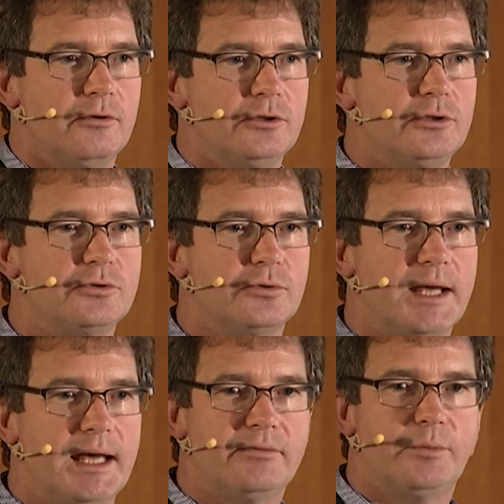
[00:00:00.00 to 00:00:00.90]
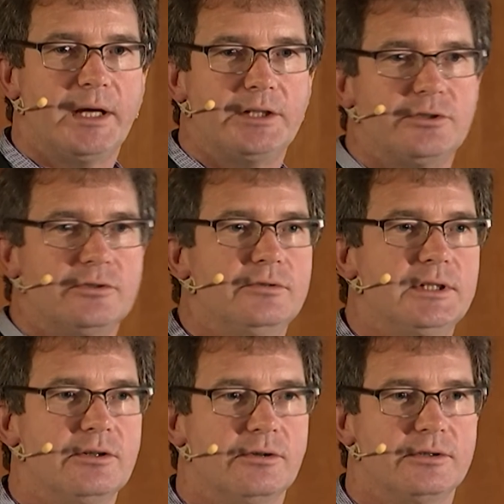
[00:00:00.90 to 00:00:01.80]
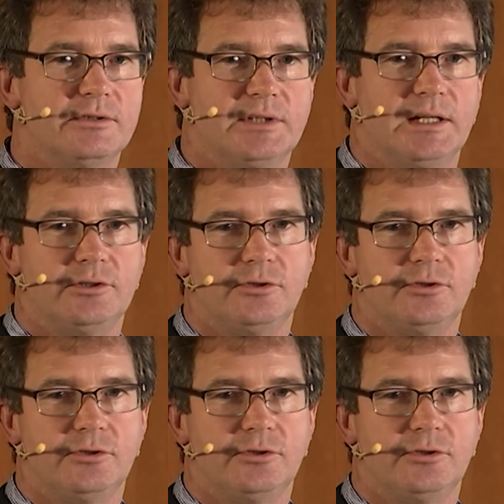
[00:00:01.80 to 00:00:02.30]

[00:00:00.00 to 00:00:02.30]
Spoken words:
usual care for patients who did not consent,